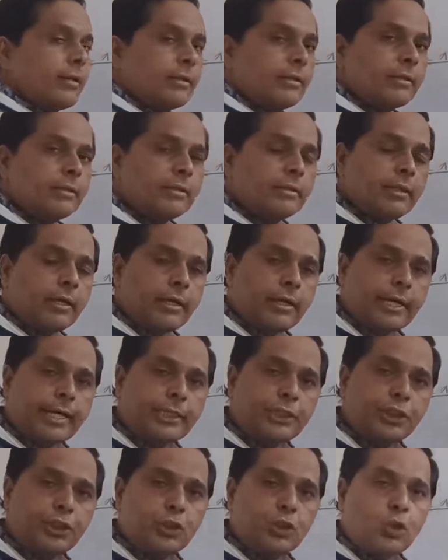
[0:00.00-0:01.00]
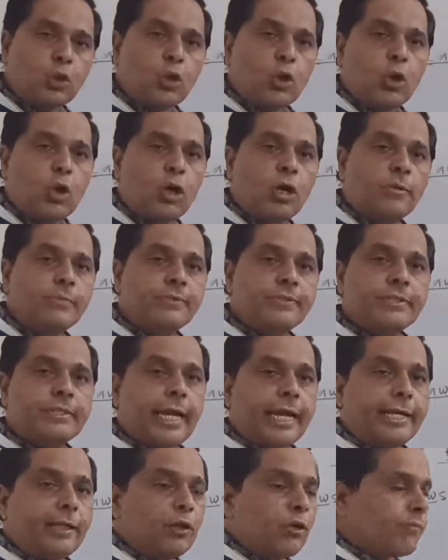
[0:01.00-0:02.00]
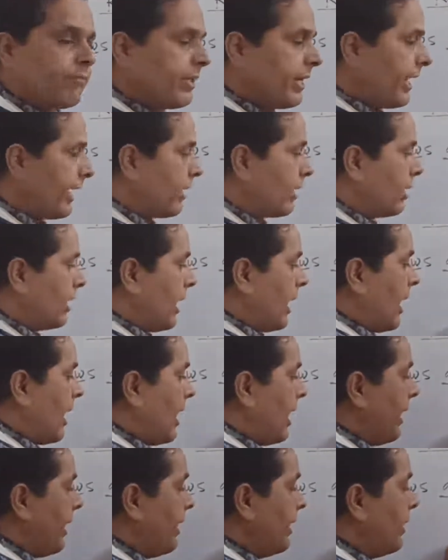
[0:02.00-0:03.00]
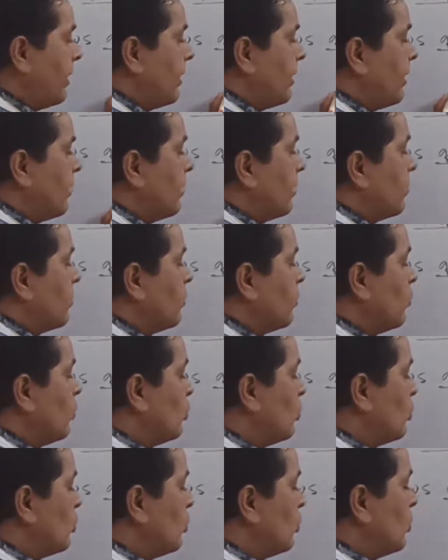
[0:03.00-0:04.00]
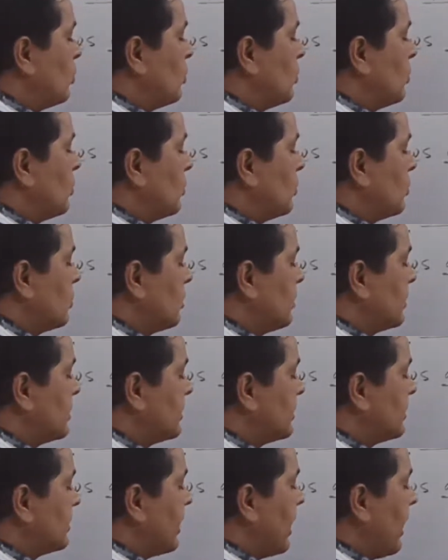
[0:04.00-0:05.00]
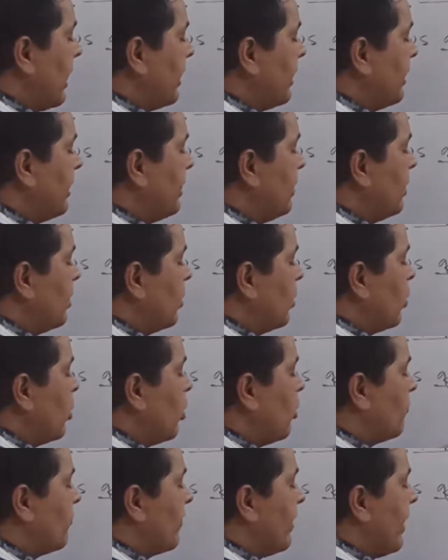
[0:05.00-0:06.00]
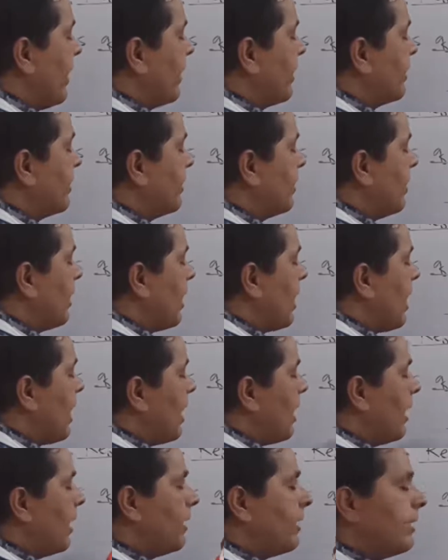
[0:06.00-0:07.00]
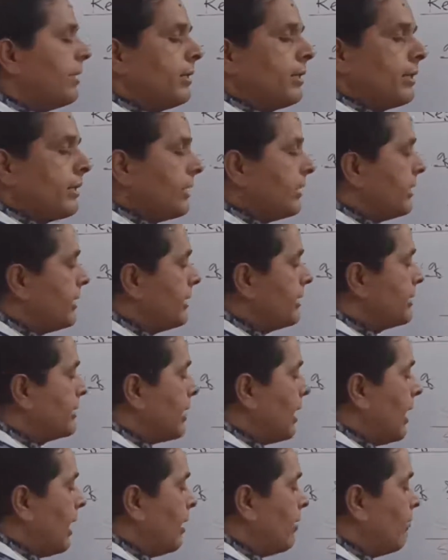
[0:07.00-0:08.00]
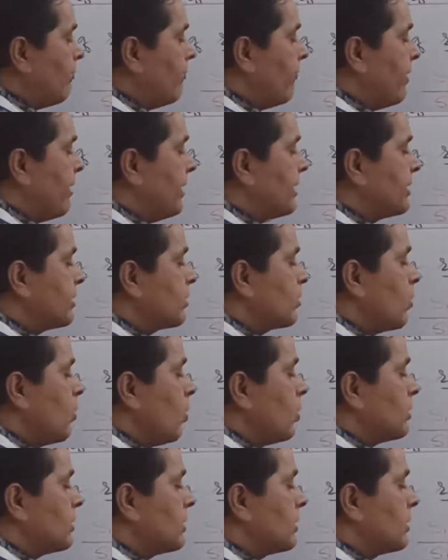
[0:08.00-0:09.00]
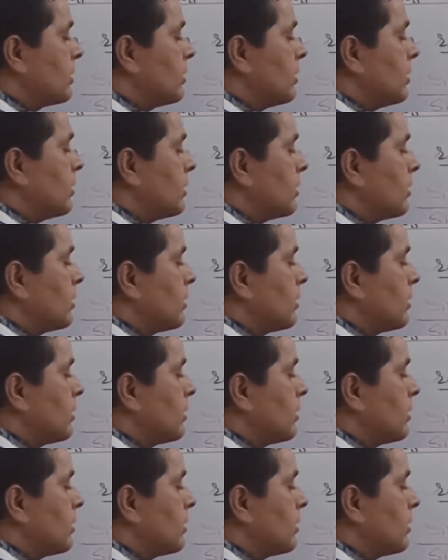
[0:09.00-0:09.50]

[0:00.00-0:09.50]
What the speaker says: the ratio of sine of the angle I to the sine of angle R is always constant.